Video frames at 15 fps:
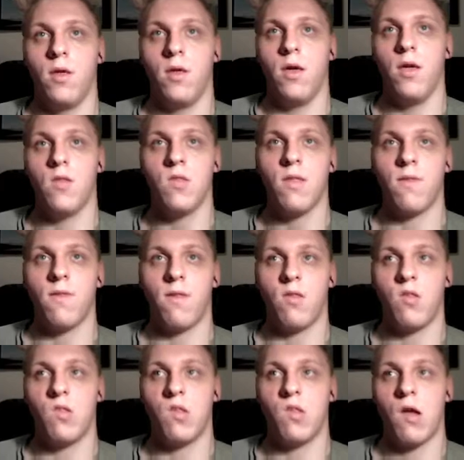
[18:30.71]
It's not
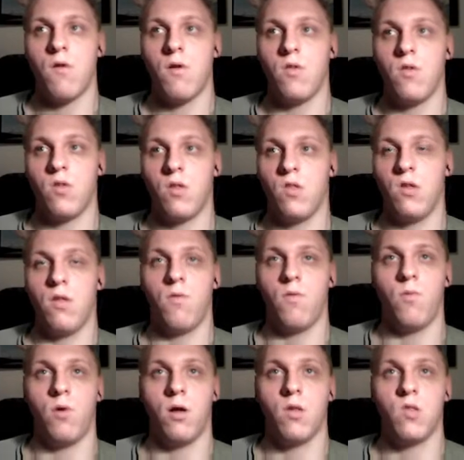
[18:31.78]
necessary, as you can see it
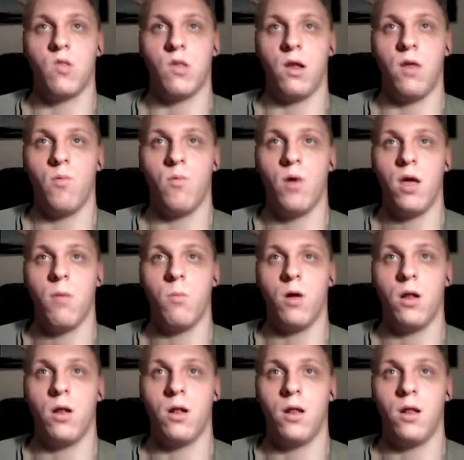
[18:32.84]
works anyway, but